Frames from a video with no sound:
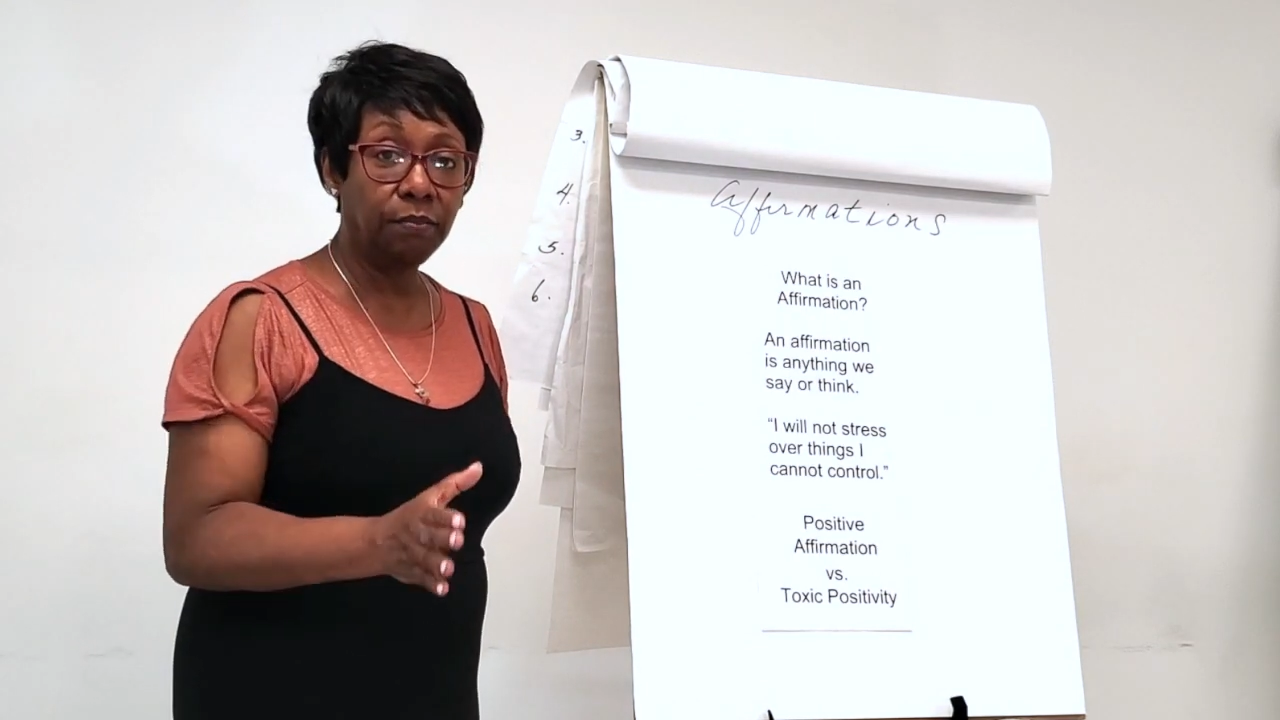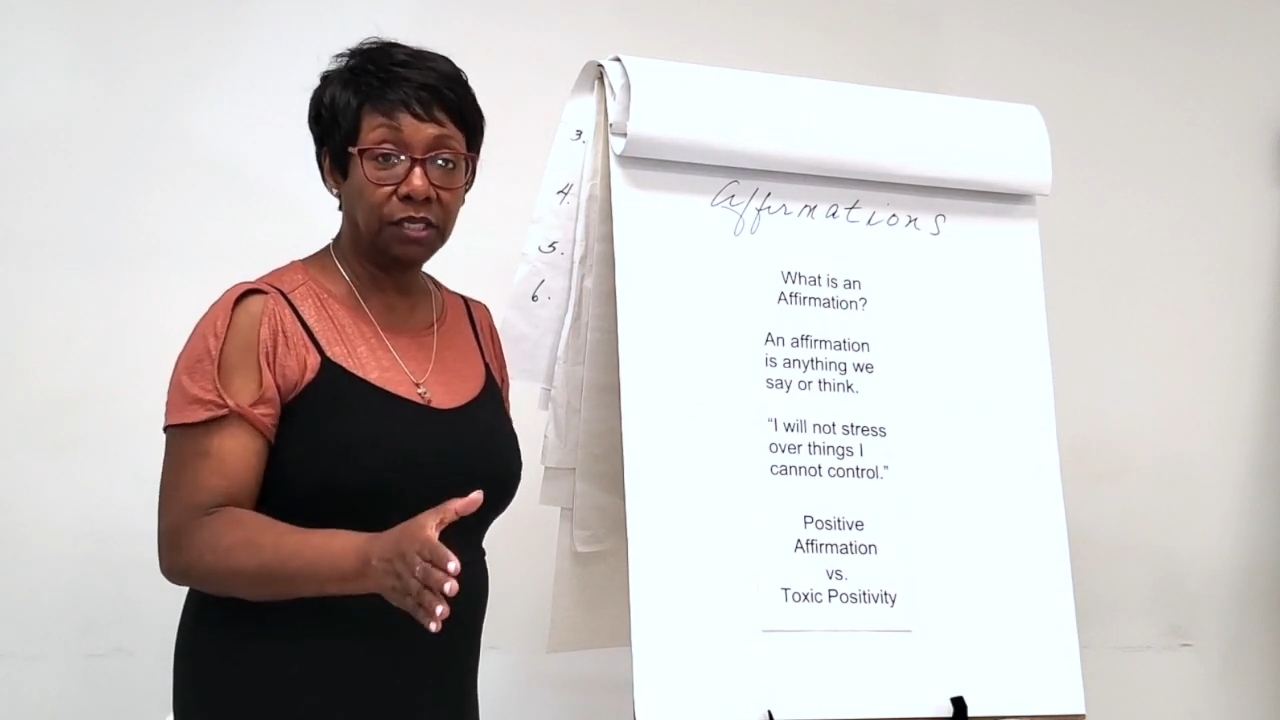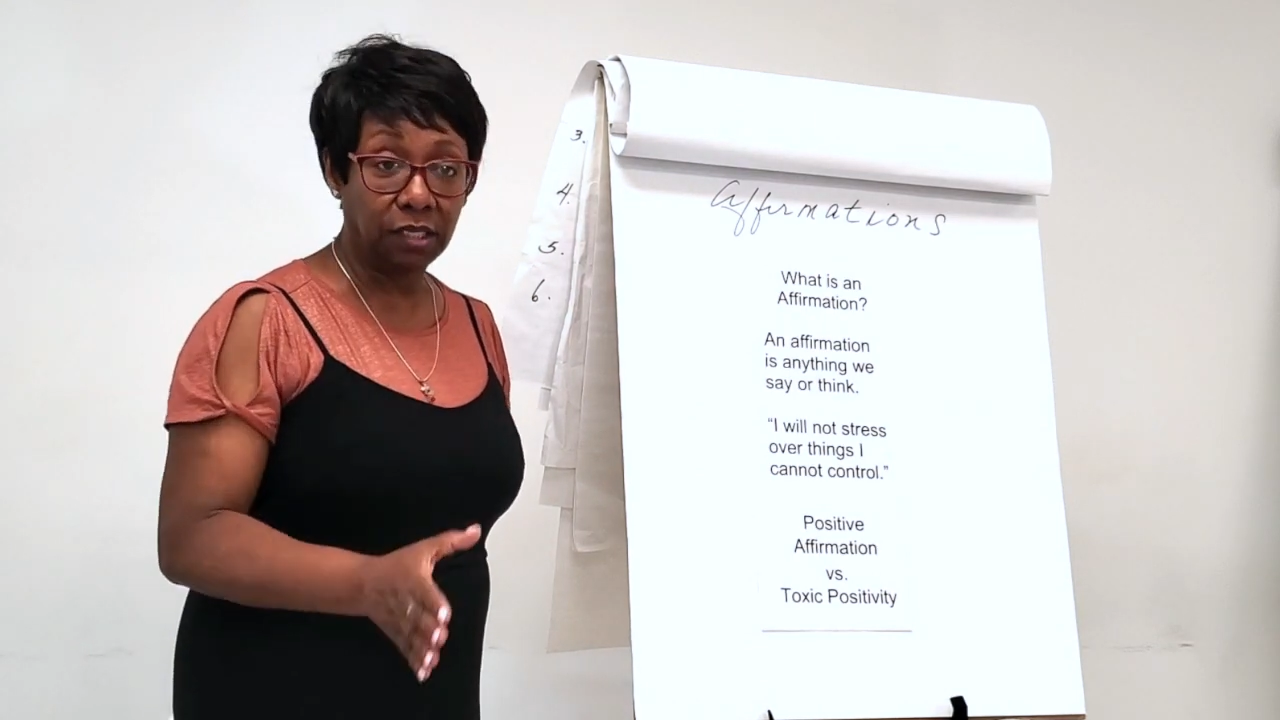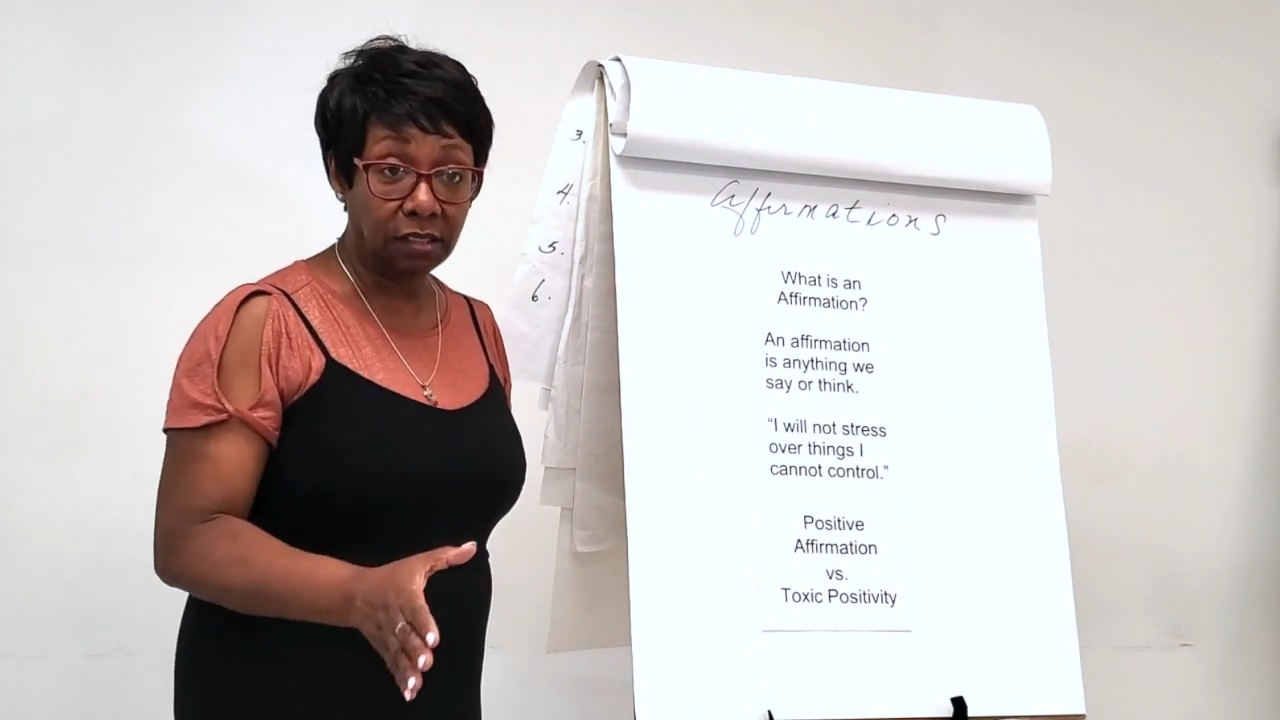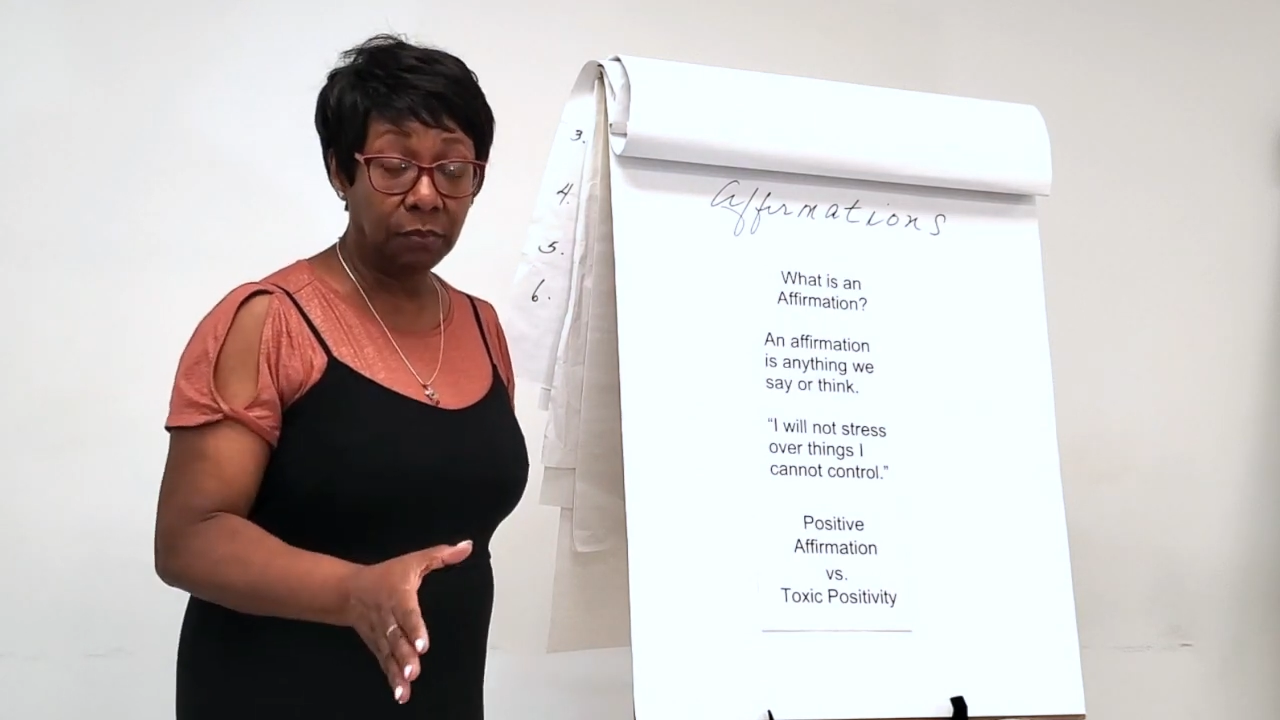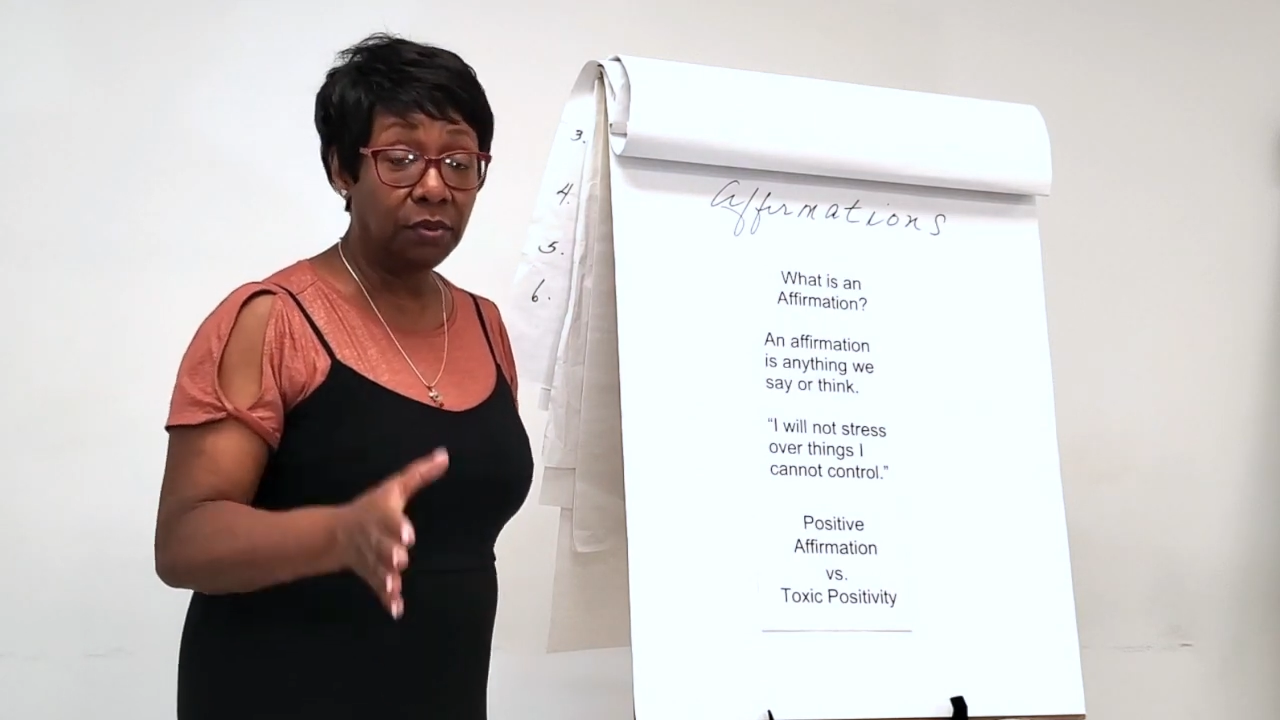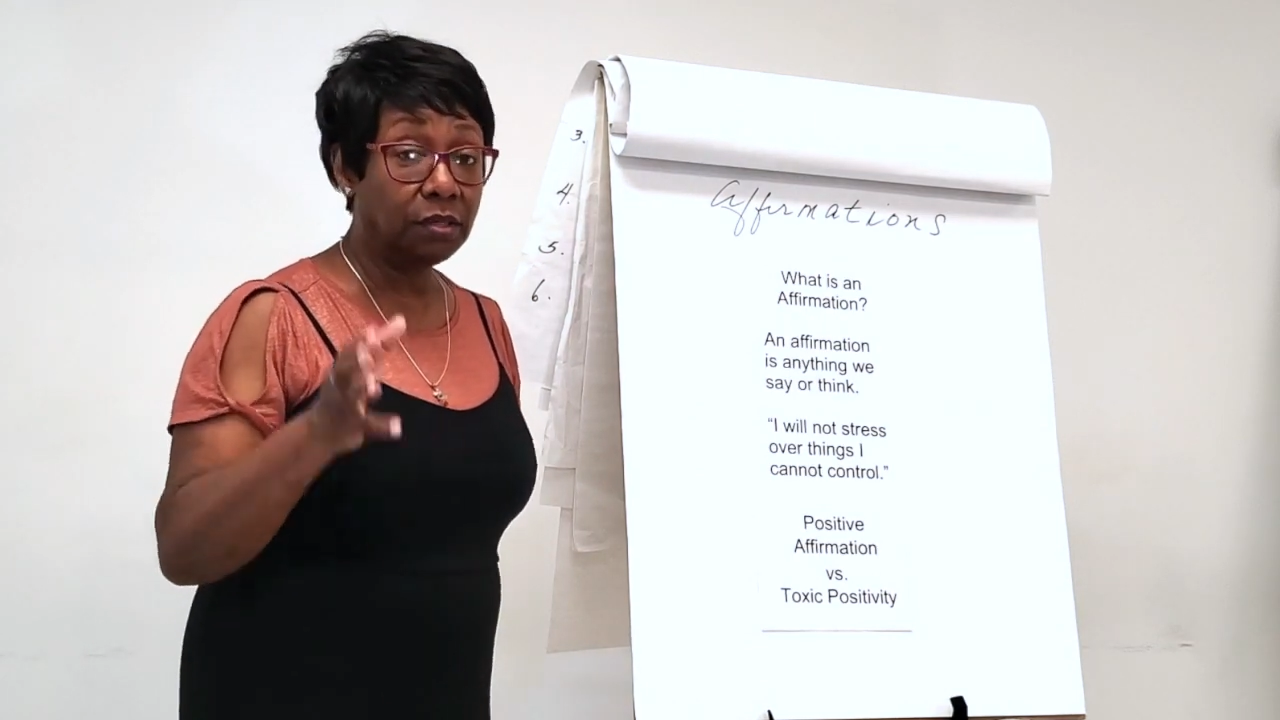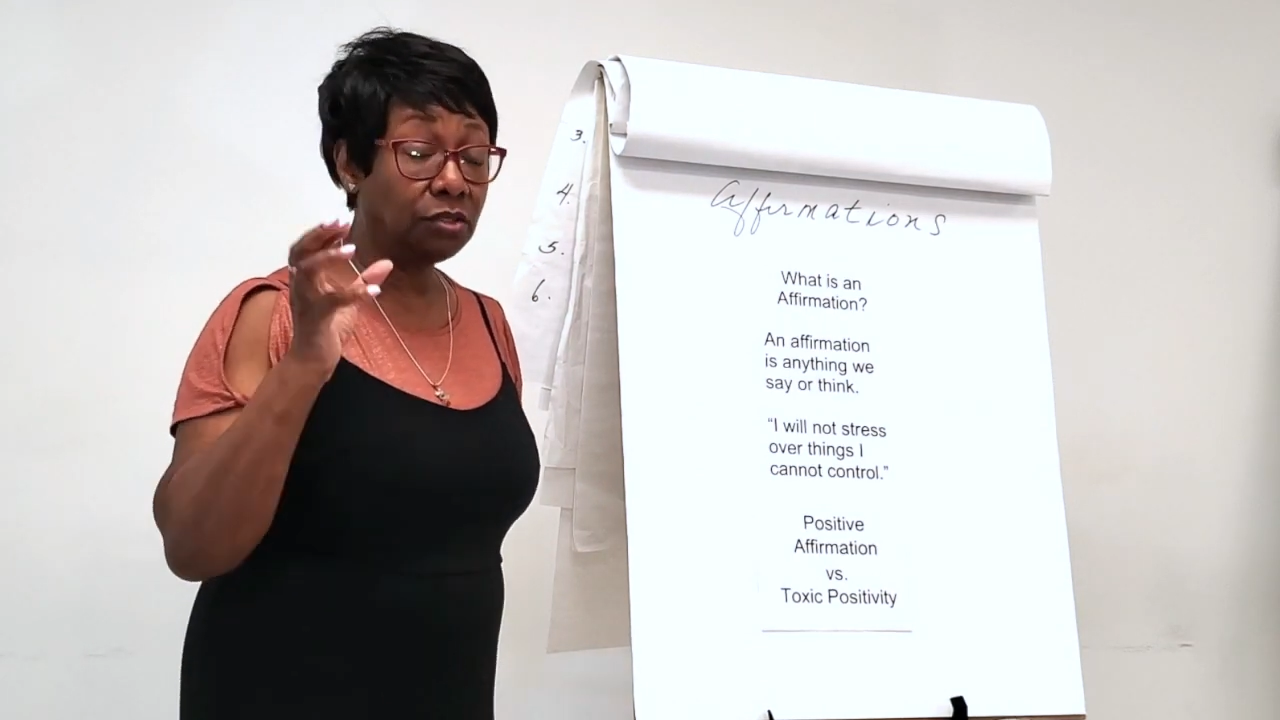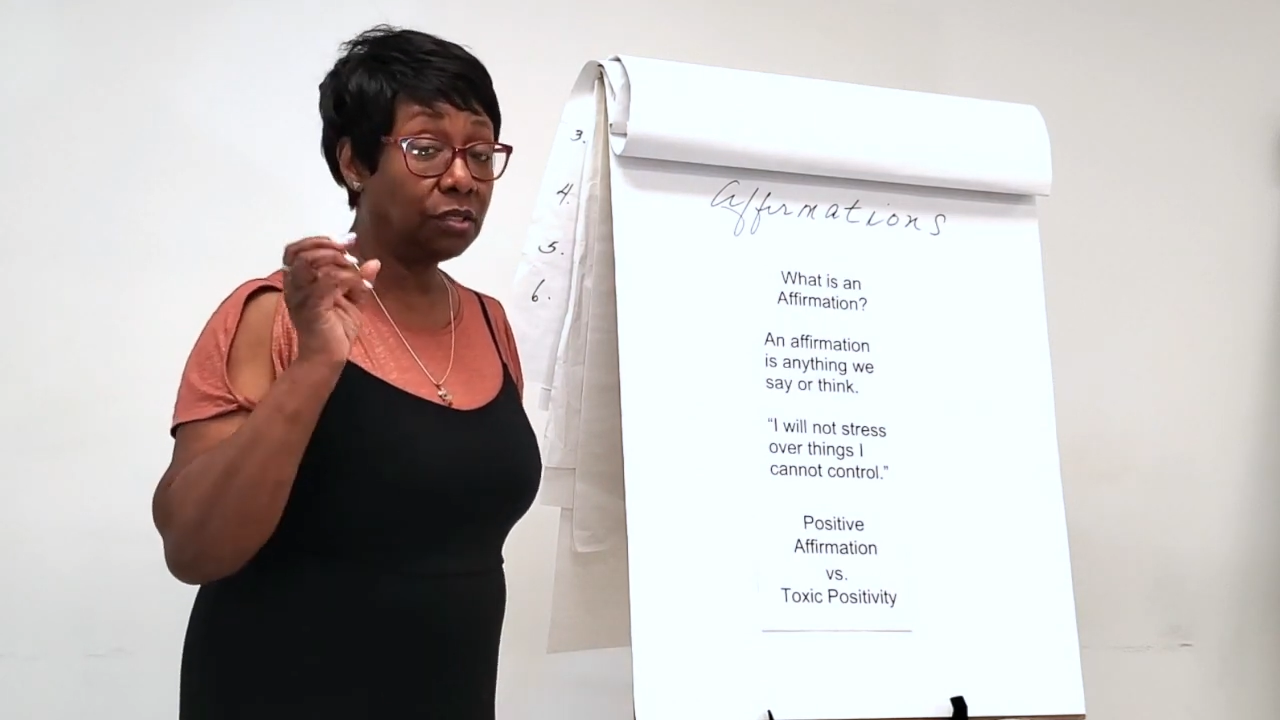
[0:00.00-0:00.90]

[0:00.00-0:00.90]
participants